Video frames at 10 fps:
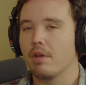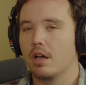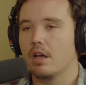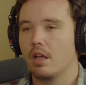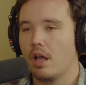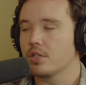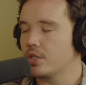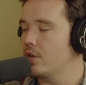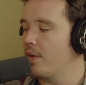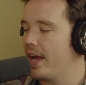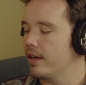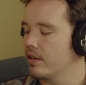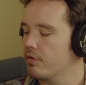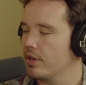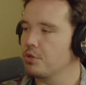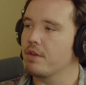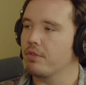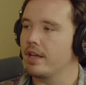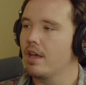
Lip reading: us two and our friend Jeffrey.